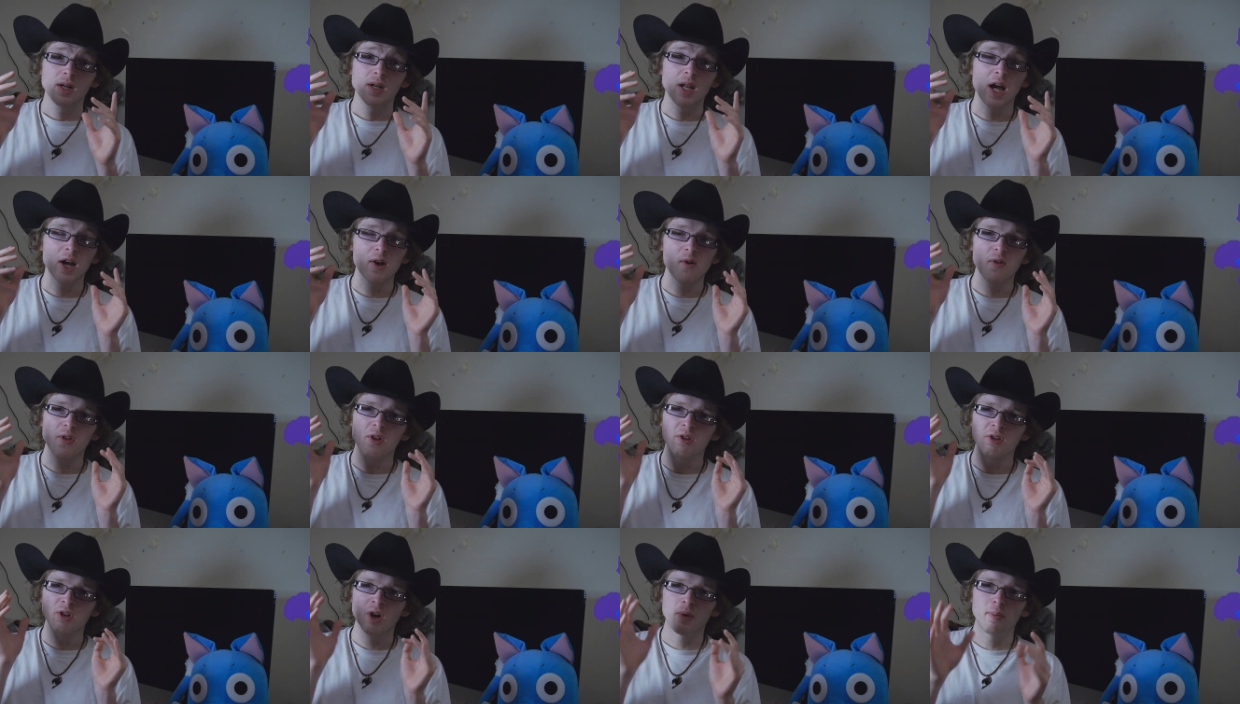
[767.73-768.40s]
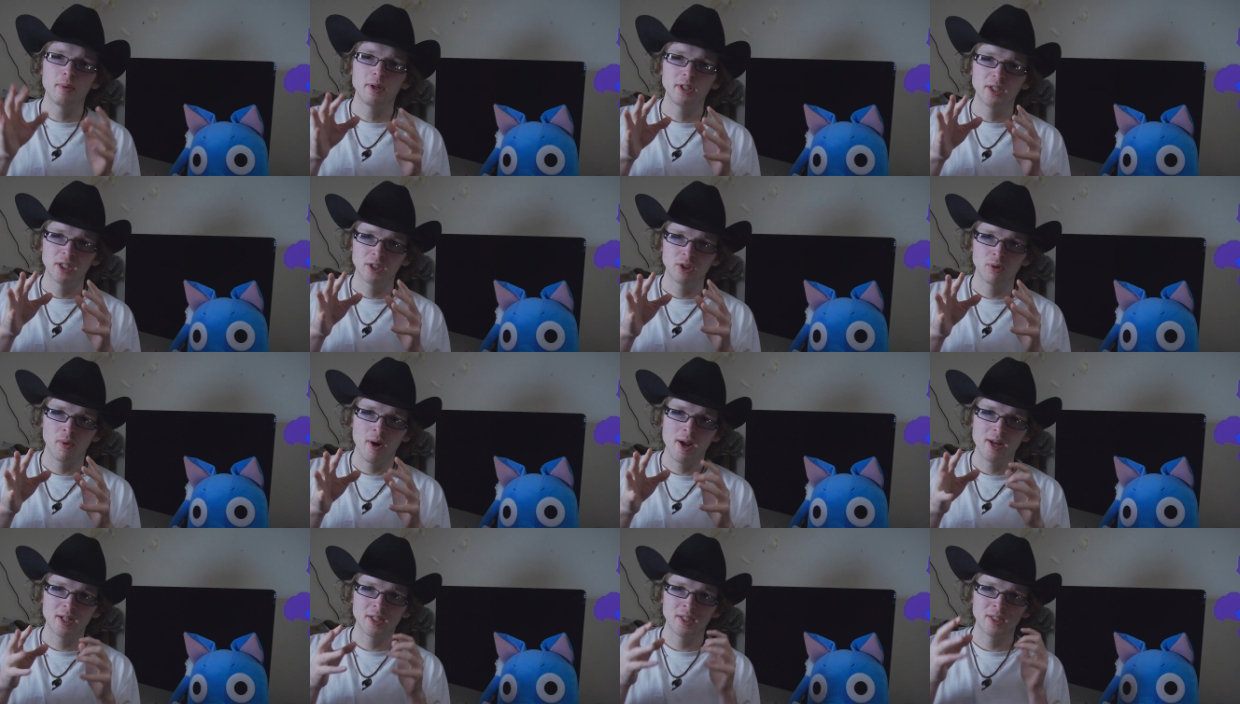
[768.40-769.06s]
Like with the Derpy
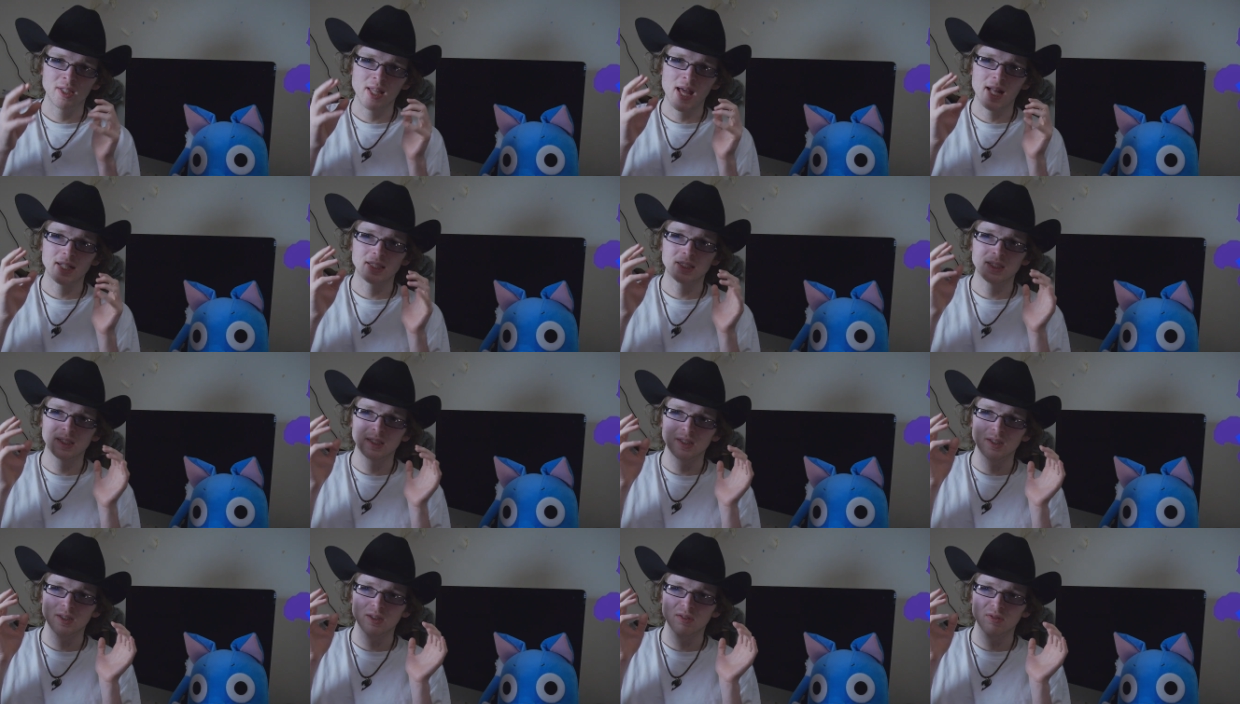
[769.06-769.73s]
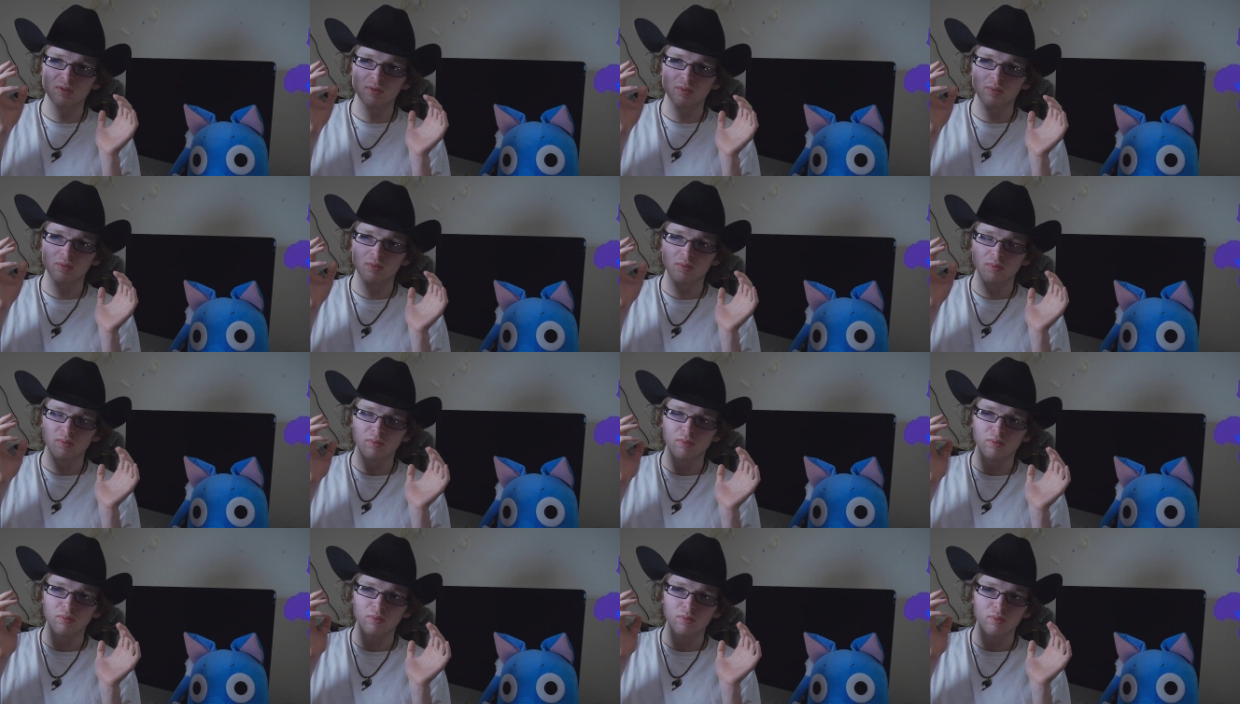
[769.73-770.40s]
situation, that
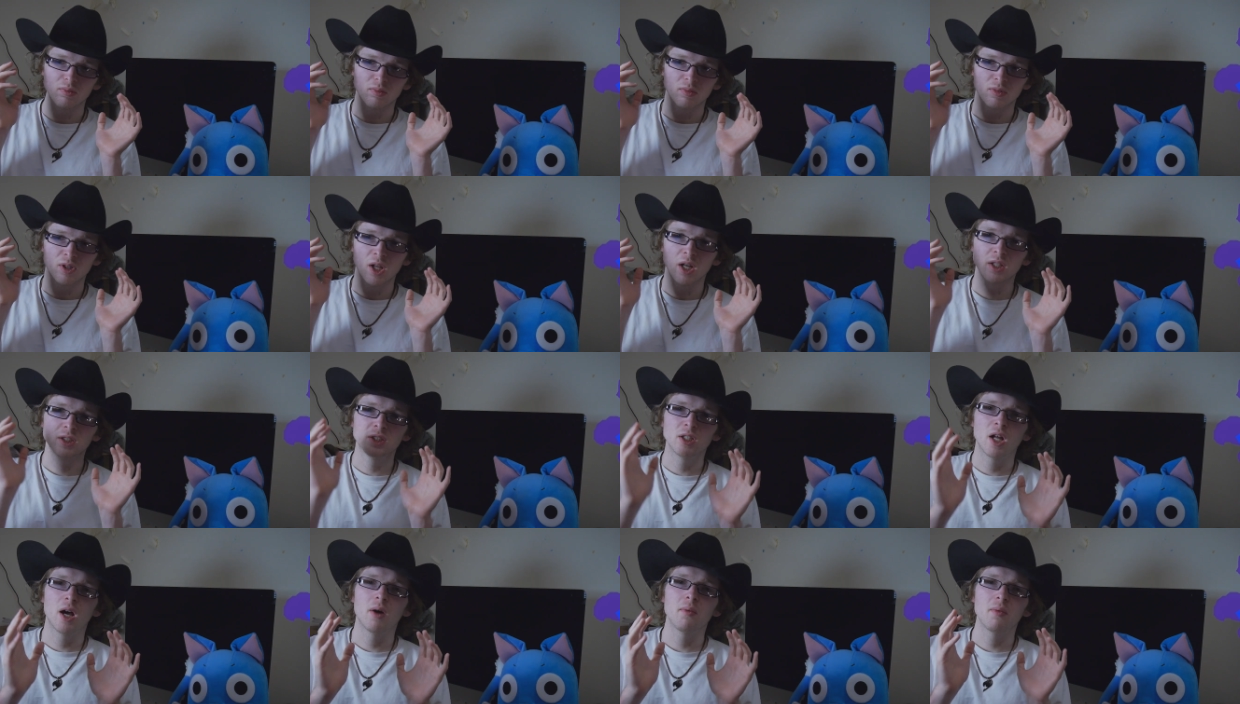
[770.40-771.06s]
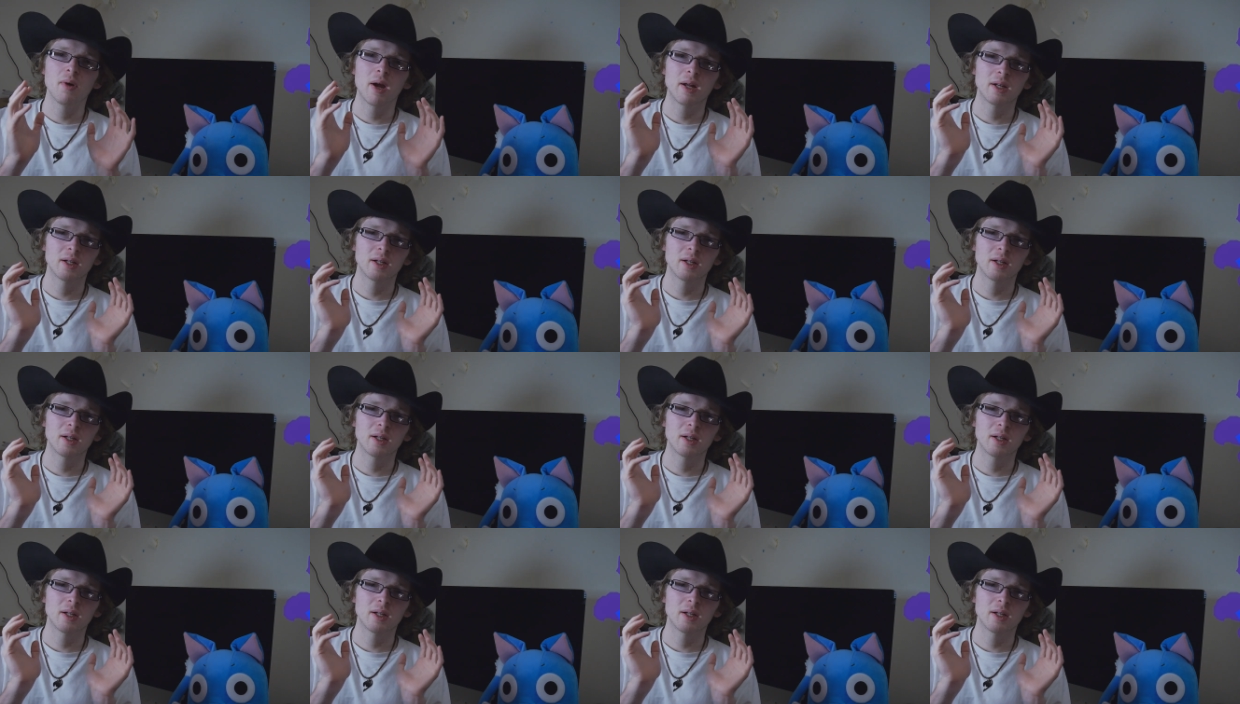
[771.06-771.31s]
does not